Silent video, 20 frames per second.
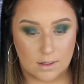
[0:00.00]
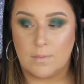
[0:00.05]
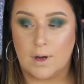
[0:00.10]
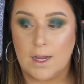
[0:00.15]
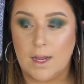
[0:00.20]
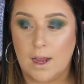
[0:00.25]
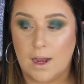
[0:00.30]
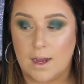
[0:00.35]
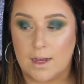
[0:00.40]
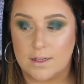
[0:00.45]

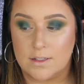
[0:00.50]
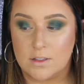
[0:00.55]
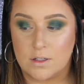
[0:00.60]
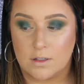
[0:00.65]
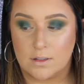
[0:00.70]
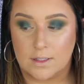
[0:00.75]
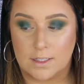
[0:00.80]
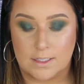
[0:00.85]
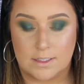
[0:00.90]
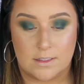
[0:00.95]
My eyes
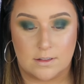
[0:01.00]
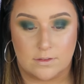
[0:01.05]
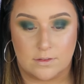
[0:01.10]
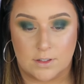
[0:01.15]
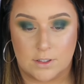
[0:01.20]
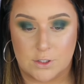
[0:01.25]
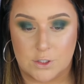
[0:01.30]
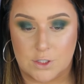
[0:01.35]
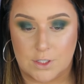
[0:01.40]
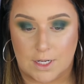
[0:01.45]
are like
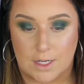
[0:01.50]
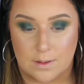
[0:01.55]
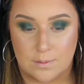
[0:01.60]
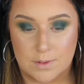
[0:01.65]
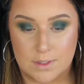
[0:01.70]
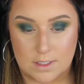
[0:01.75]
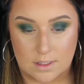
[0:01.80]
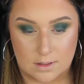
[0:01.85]
different shapes.